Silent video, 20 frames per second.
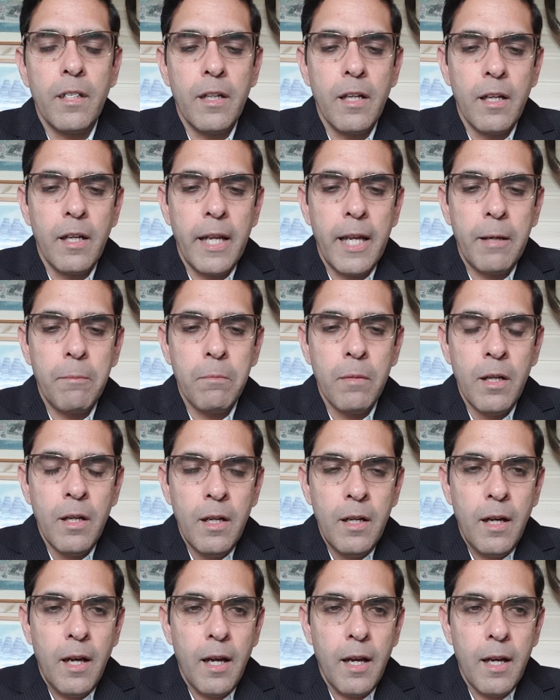name
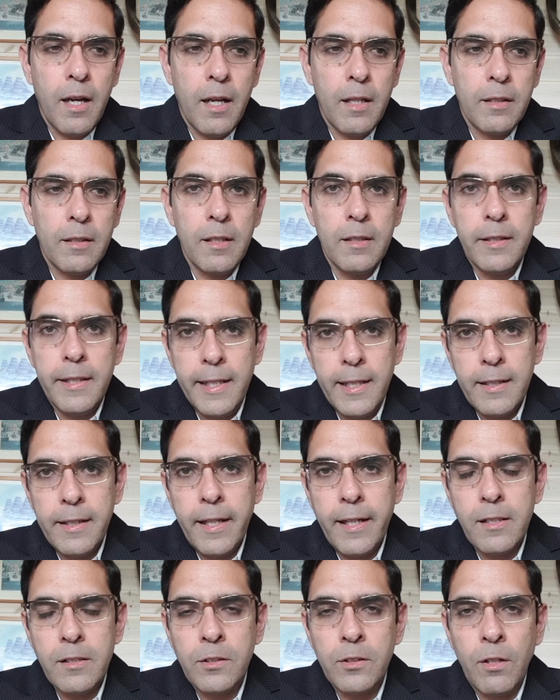and the
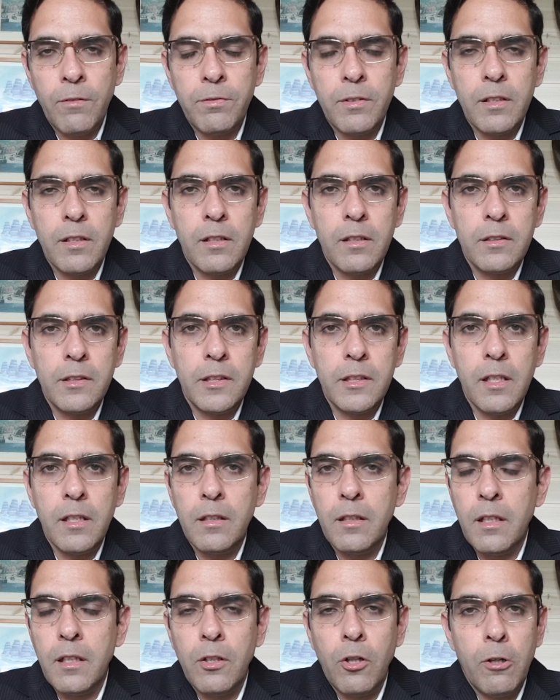details of the
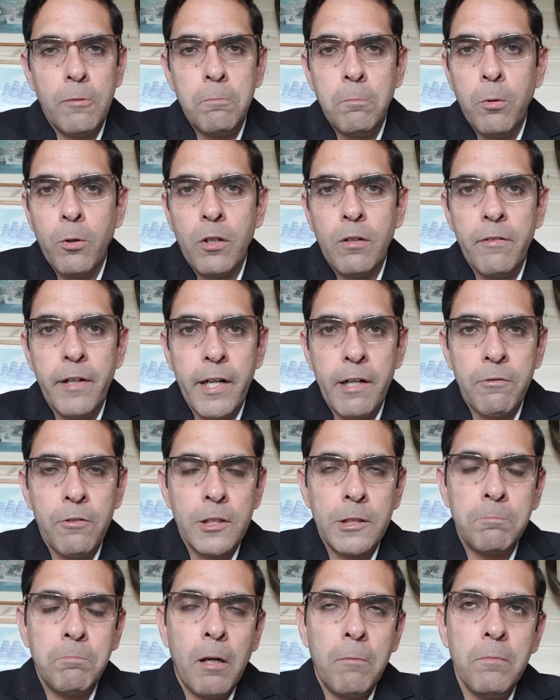journal or book where it
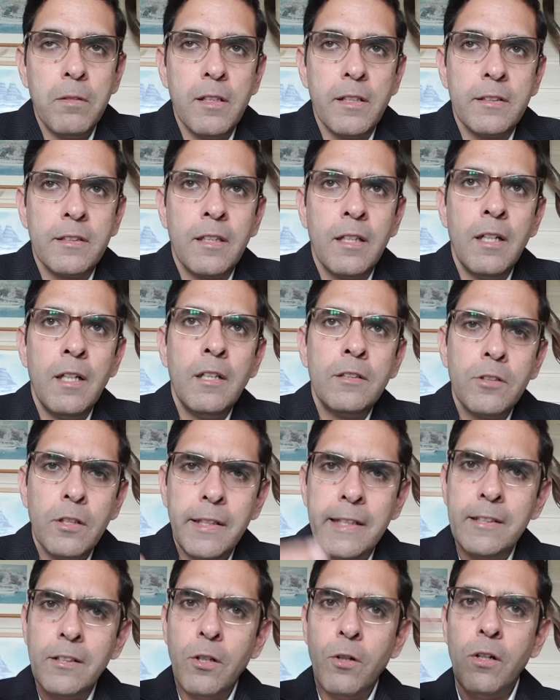was published. So
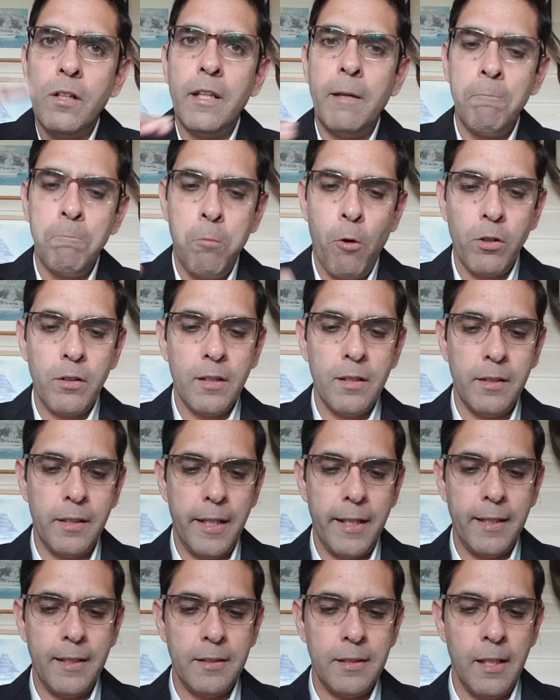these are all important
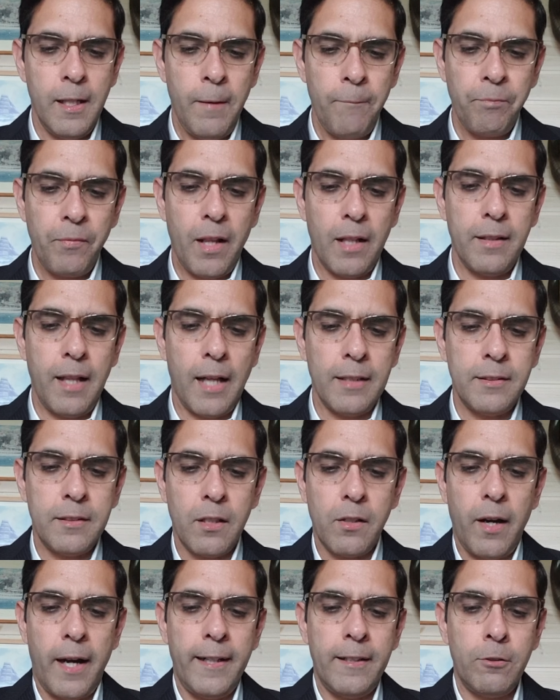things, and that's the
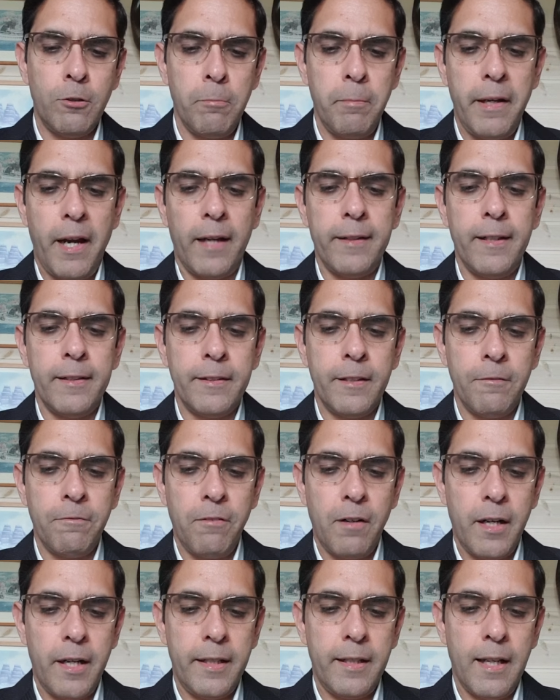right to be
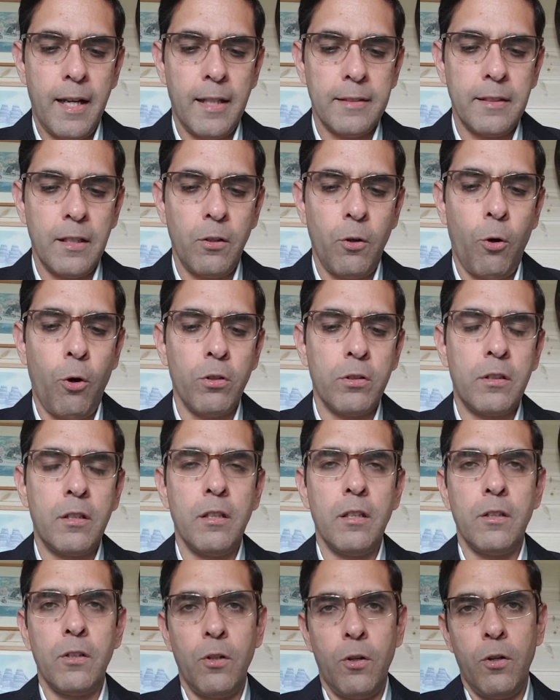identified as an
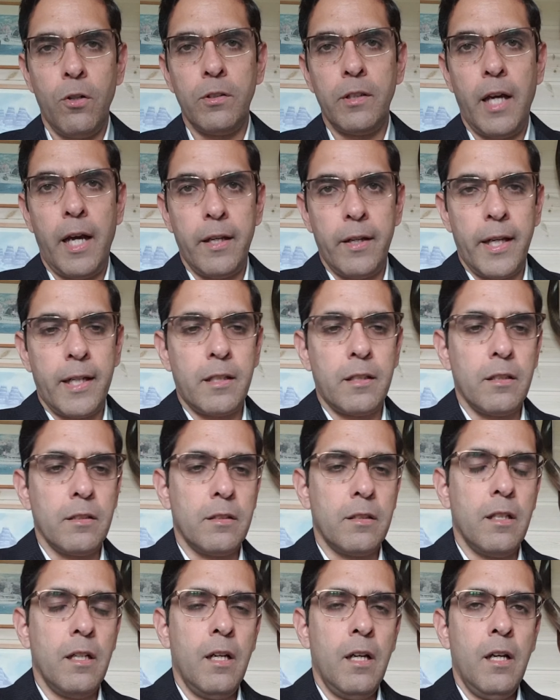author or director.
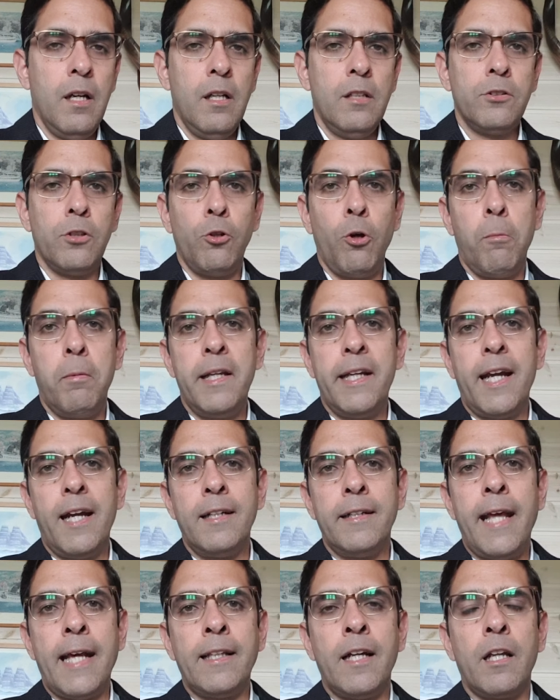So nobody can
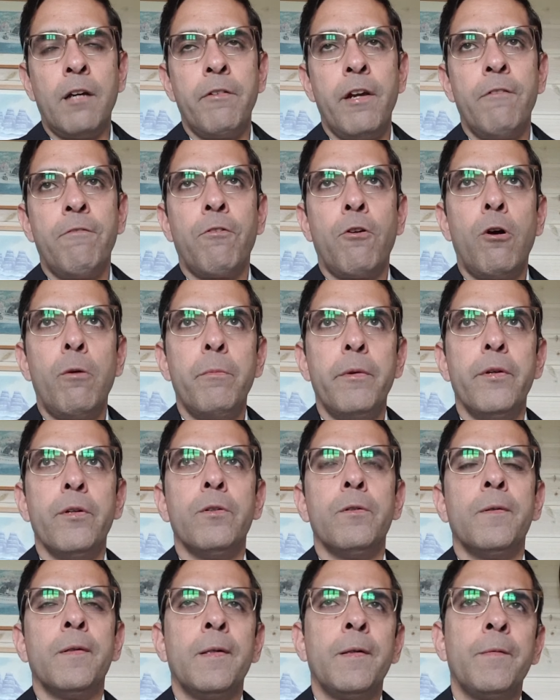take that away from you.